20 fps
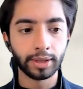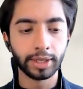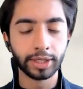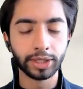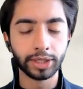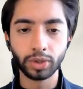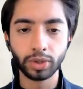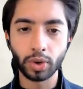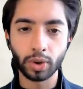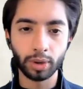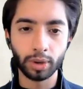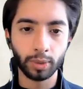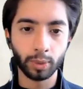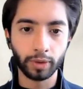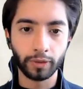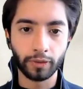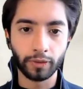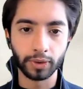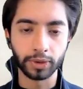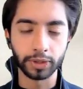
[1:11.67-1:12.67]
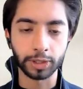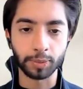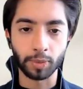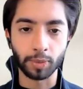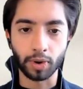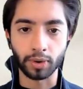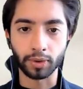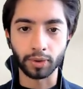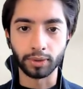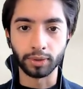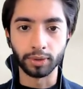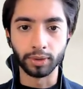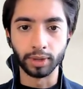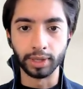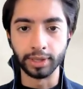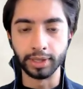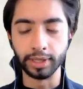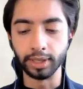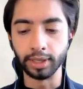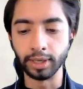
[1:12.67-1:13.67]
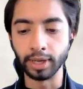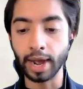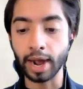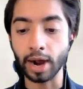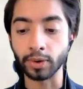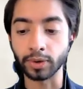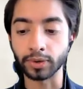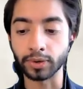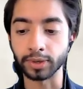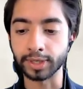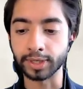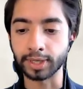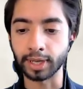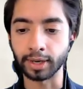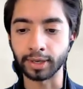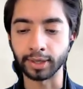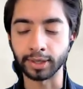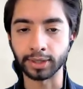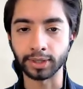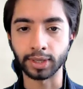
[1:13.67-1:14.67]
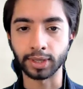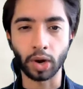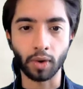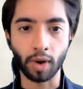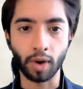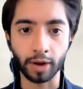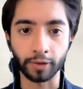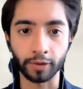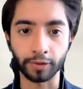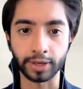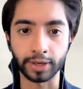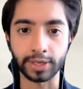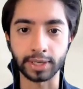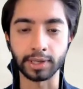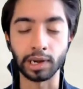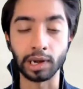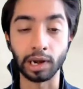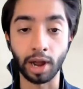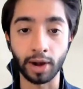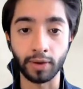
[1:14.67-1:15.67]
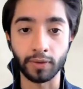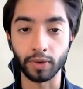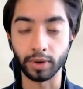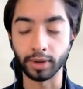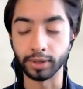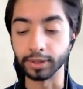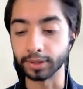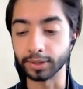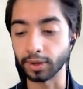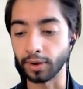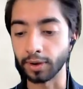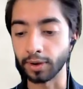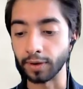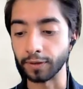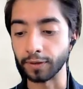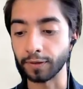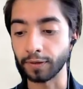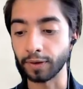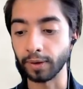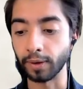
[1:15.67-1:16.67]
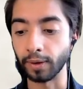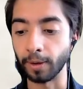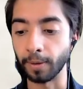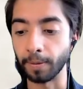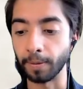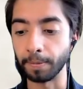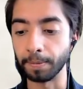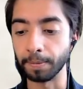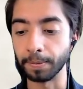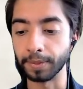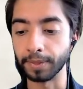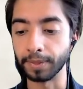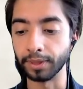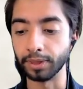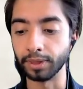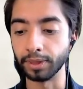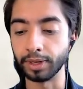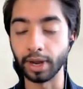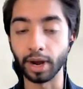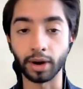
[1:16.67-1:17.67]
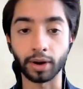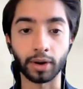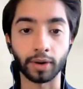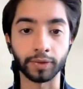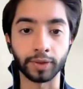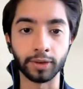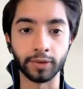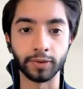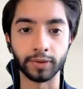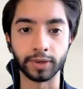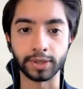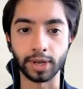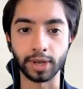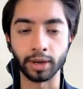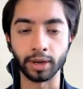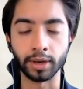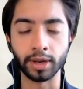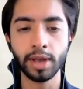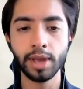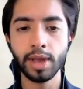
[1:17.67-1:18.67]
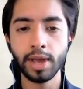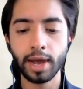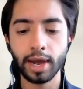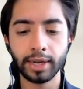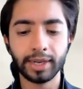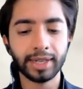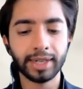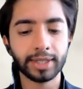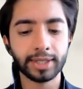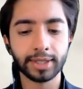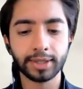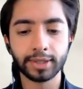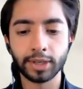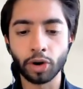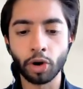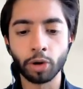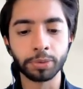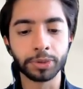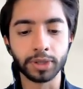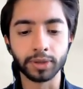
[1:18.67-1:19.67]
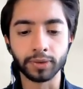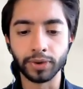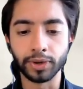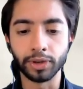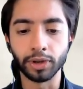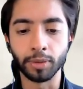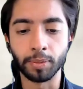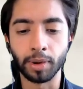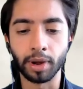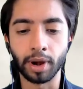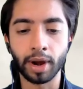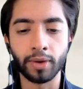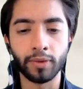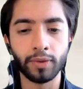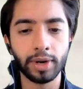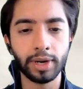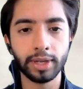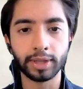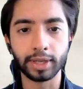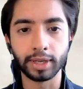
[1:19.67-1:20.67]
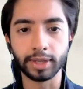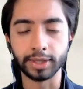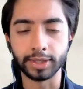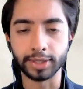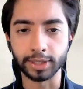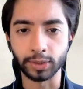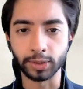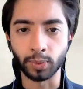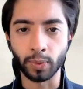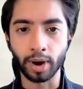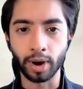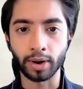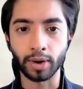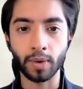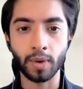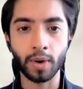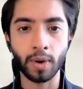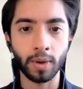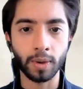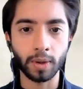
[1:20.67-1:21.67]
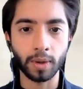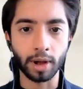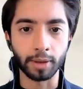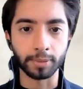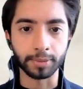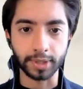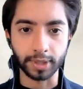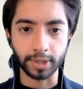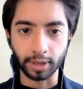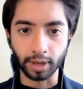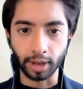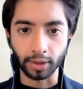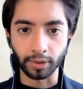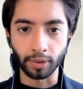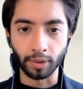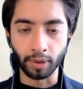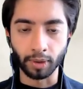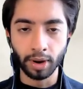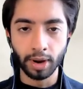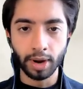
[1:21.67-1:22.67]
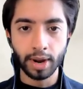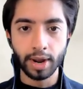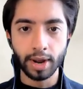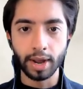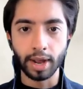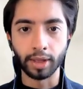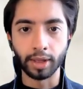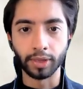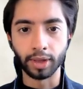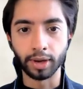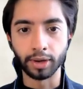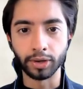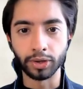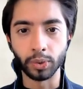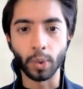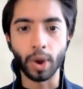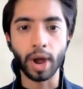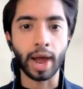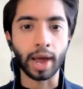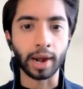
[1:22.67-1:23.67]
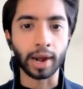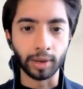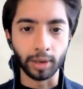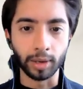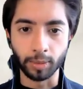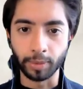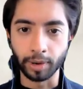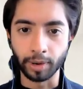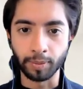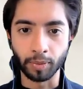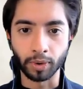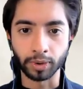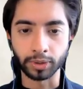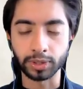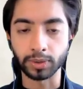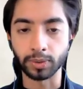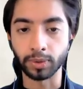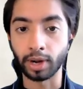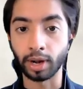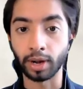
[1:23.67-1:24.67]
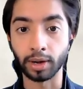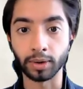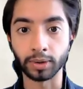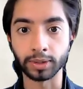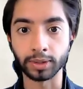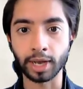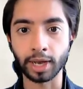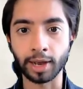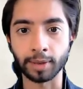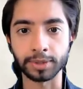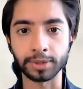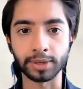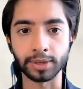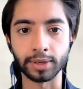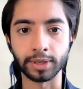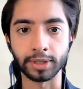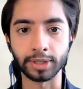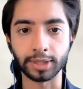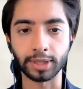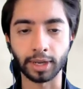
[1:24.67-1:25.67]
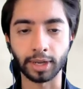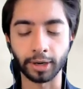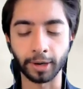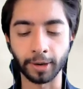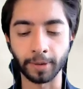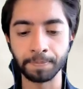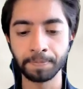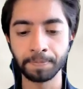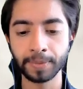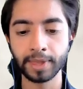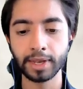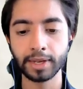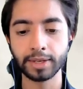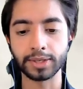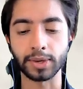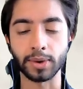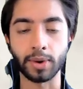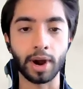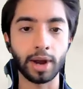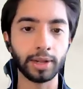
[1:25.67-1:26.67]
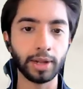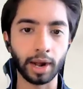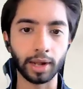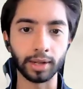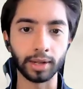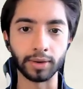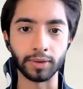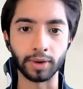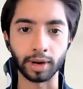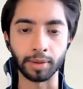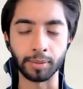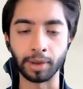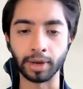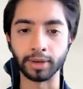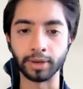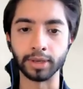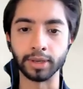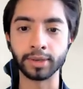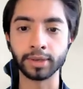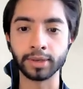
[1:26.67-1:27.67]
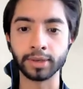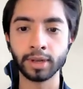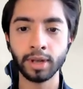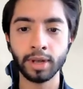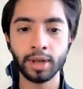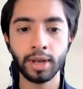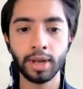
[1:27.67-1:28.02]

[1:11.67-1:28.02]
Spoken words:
This tutorial will focus more on the outer aesthetics, the graphics, and the liveries of the aircraft that you've designed. Again, this is an optional video, but I really think this is where it all comes together, and then you add a little bit more to it, and it looks absolutely stunning. So highly recommend it.